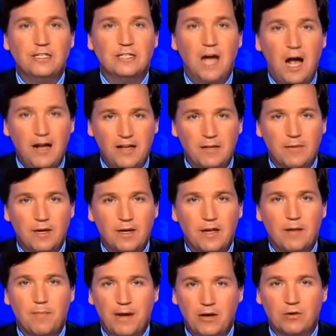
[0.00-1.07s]
document, and
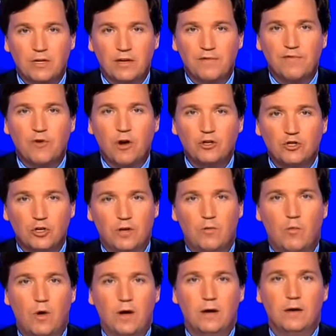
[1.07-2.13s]
apparently a fraudulent
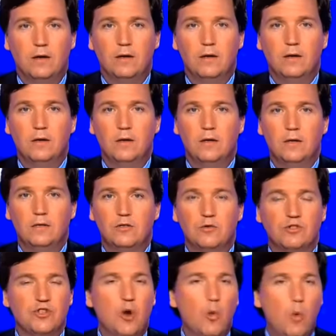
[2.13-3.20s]
one. So
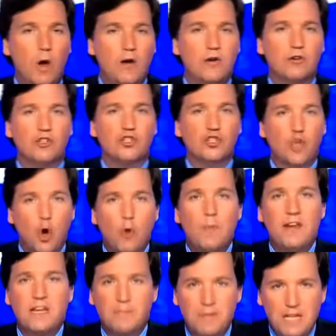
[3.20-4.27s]
it's no wonder so
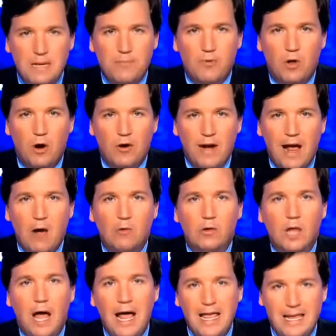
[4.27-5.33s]
many people are now
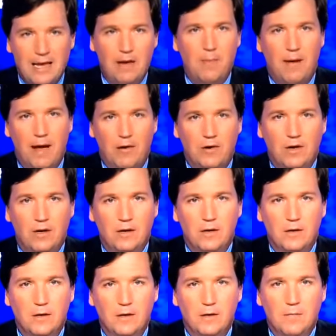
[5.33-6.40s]
lying about it.
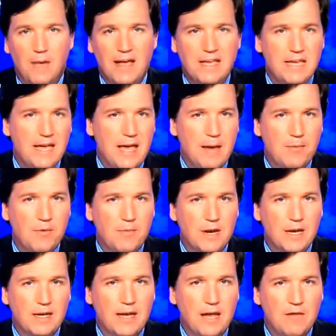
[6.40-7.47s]
Maggie Haberman
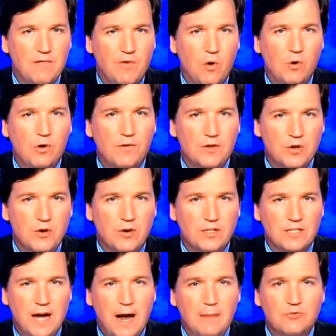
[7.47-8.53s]
and Ken Vogel the New York
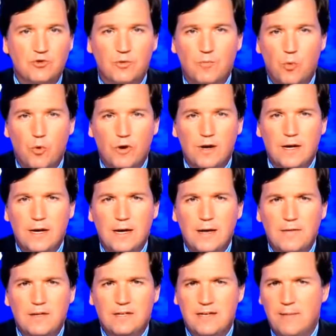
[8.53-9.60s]
Times report
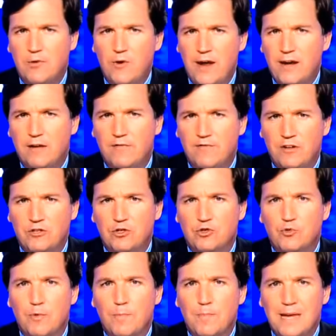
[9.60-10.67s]
that Democratic officials
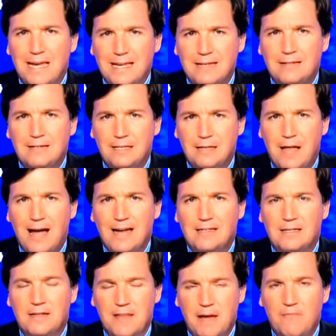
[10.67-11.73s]
repeatedly lied
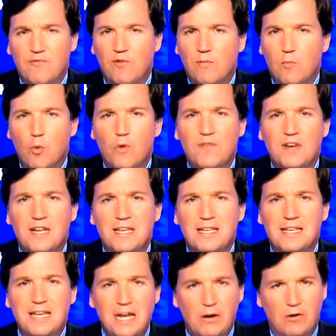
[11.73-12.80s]
to them for more than a
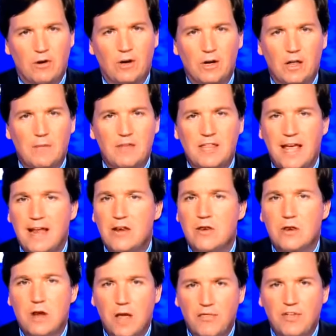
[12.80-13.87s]
year, claiming they had
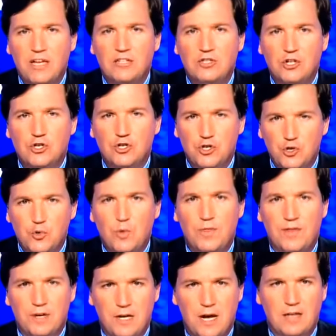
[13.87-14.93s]
nothing to do with the
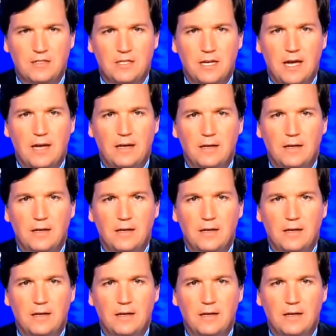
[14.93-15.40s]
dossier.